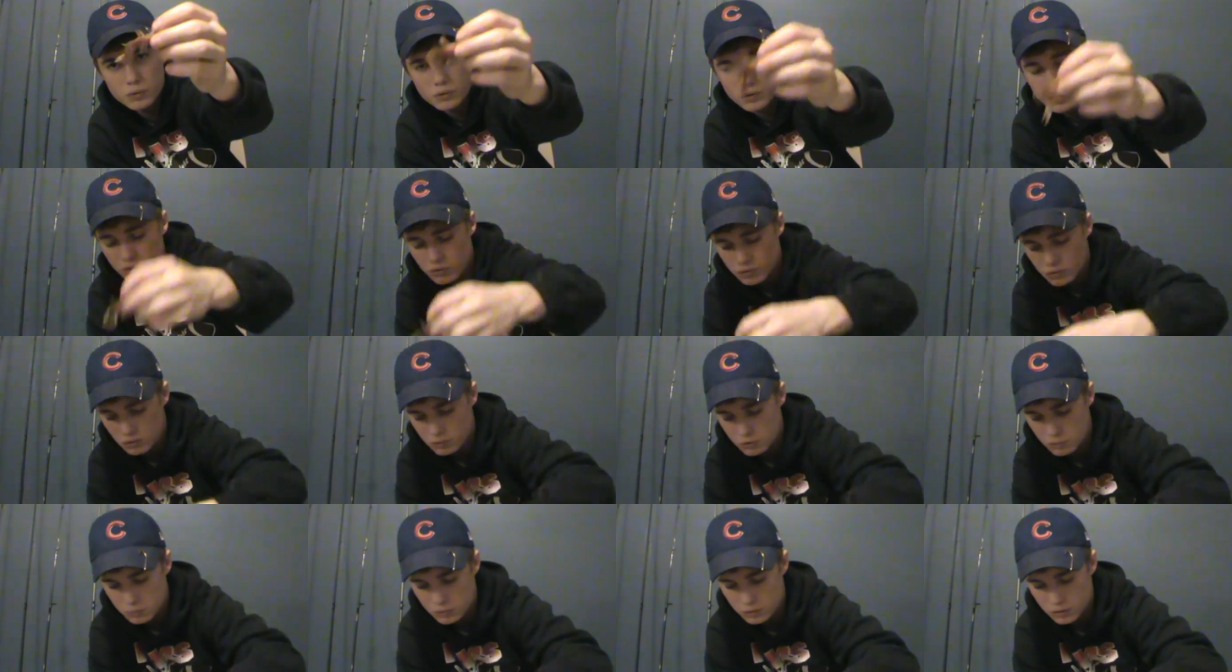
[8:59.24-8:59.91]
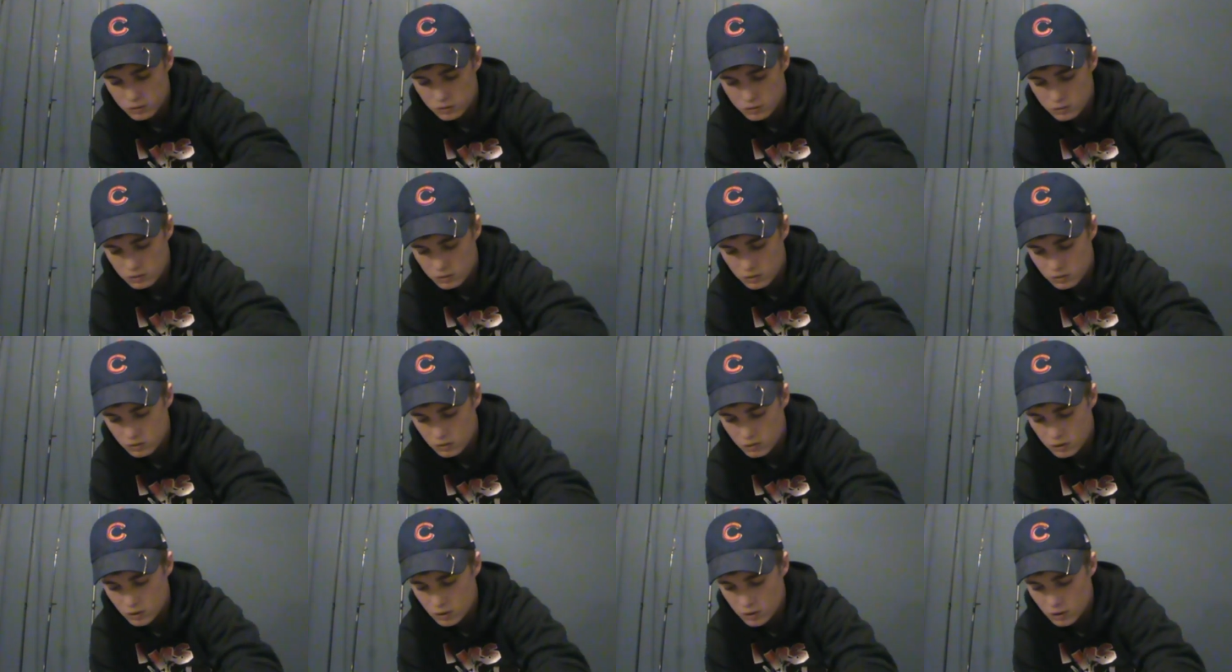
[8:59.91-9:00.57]
what those are, but
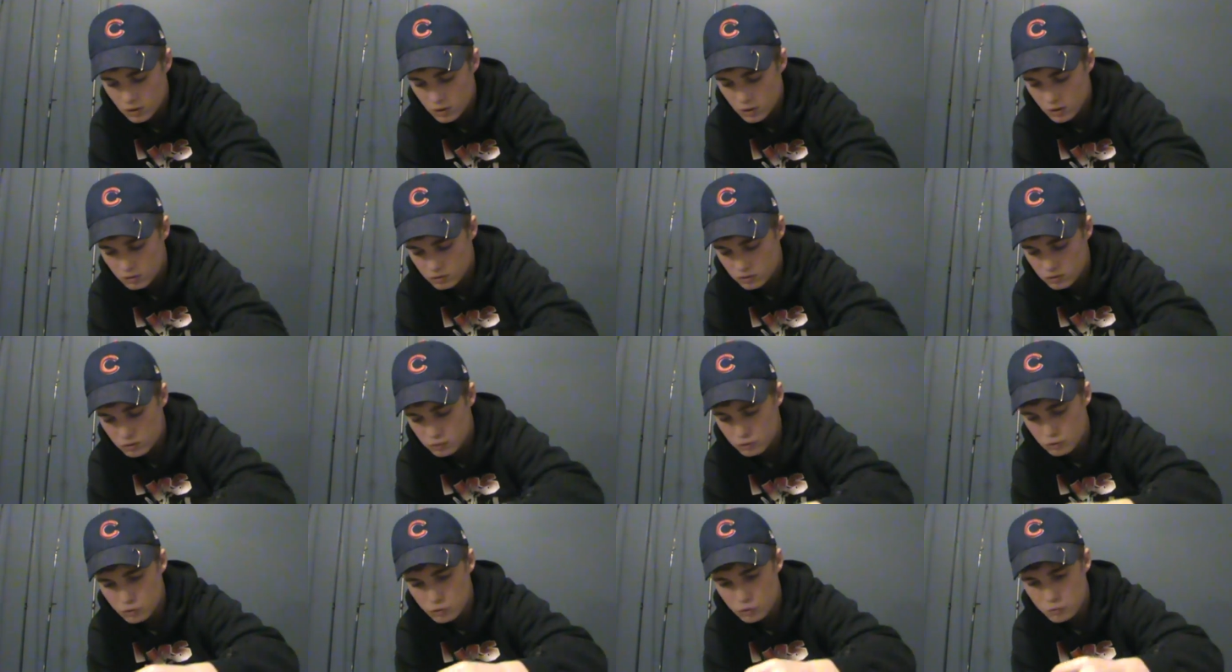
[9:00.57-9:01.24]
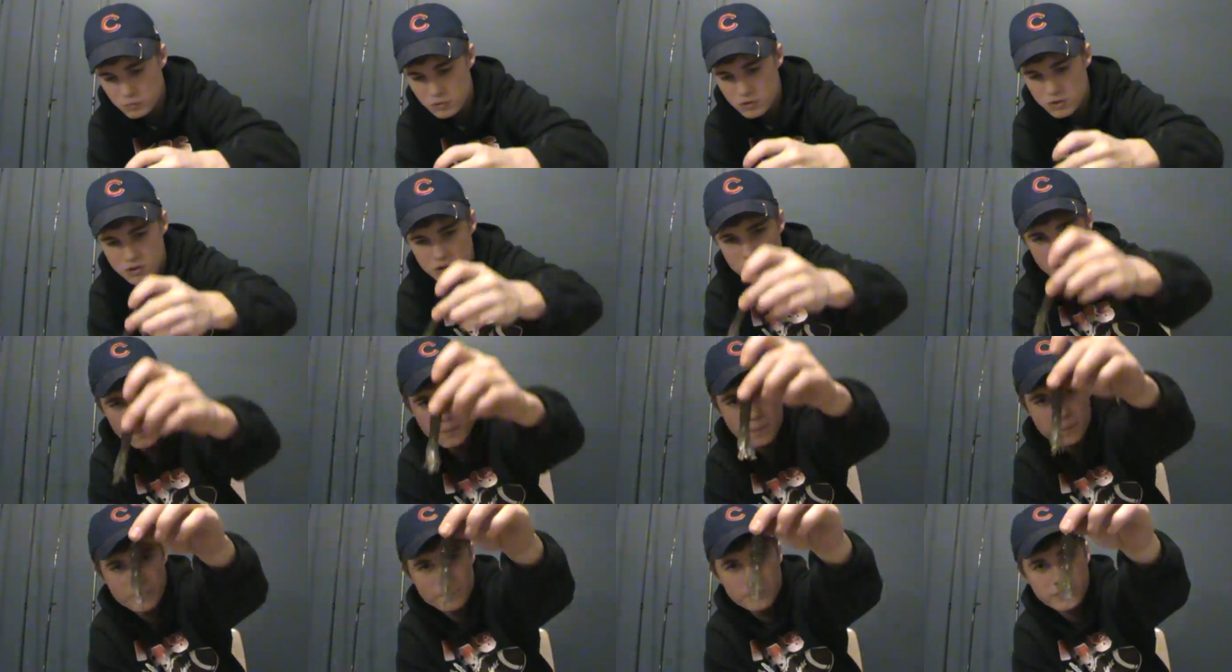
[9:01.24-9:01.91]
tubes,
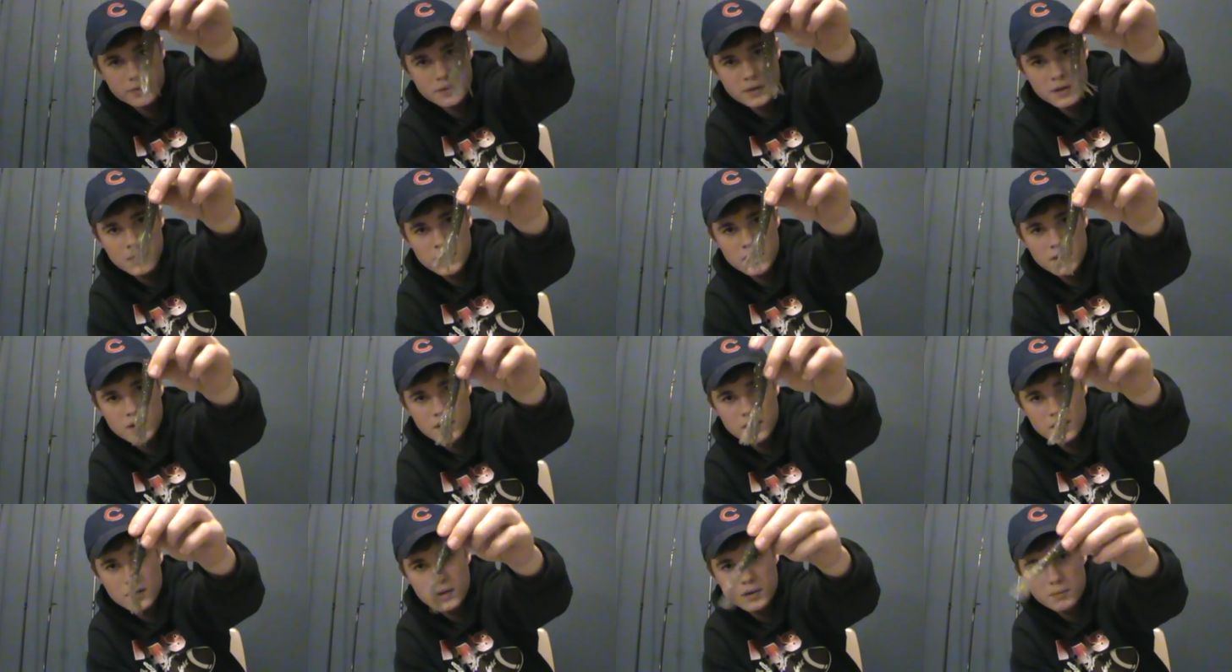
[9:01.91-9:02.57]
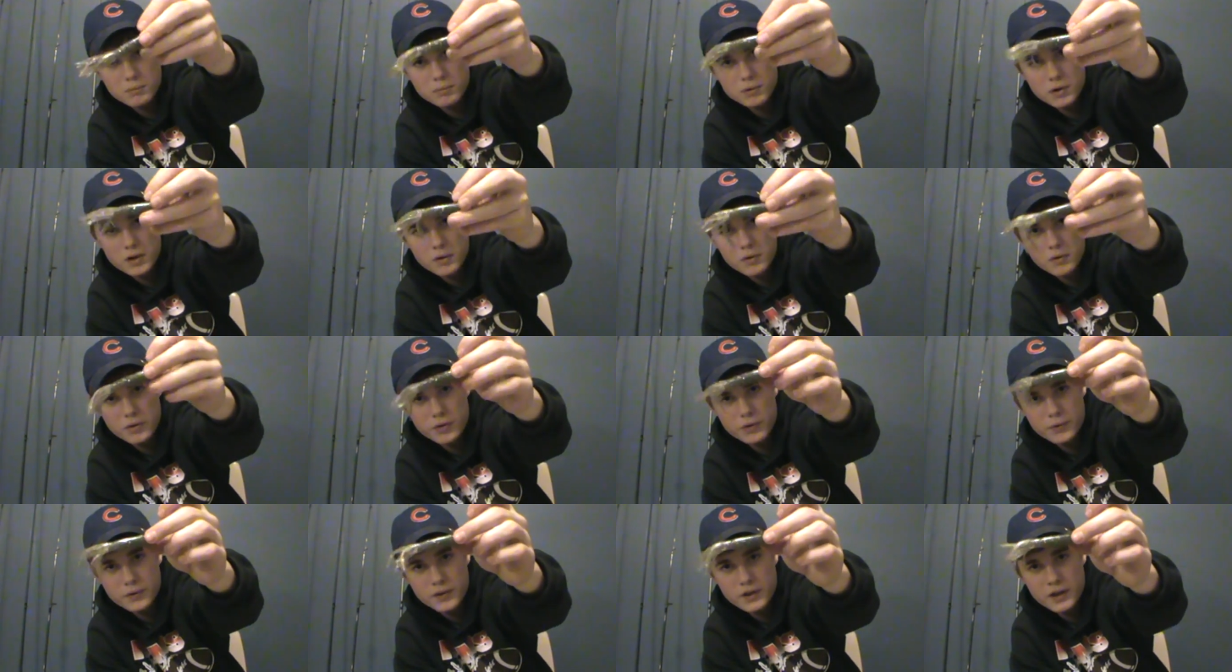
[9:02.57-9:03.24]
probably a
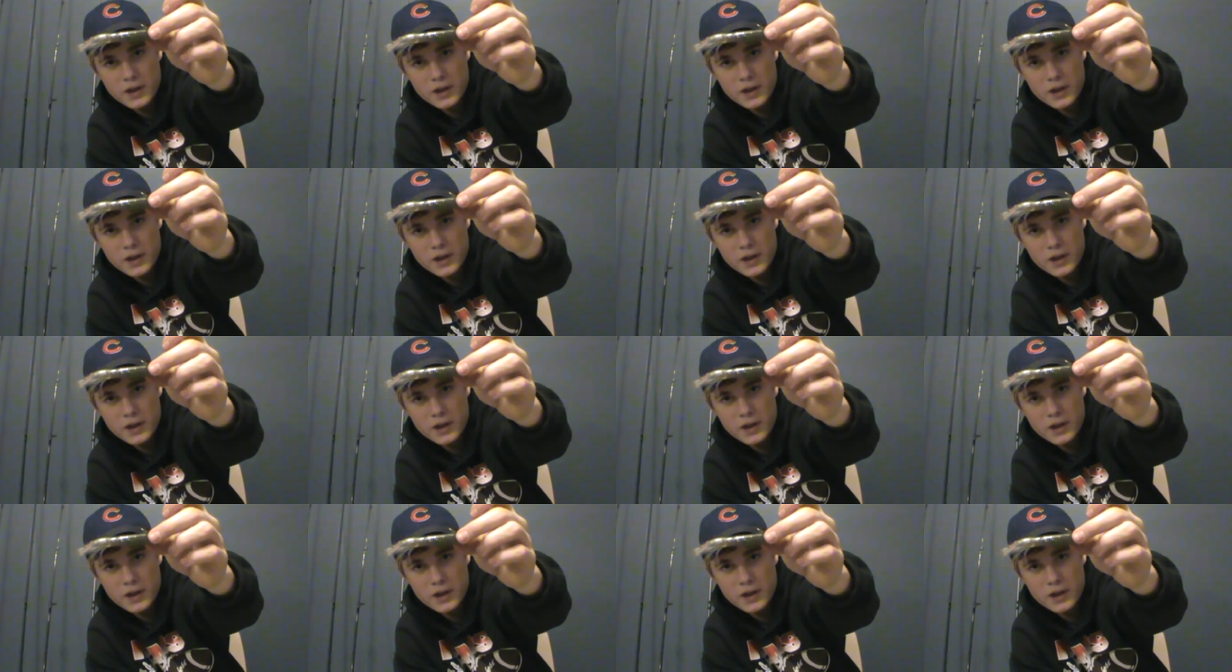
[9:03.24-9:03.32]
3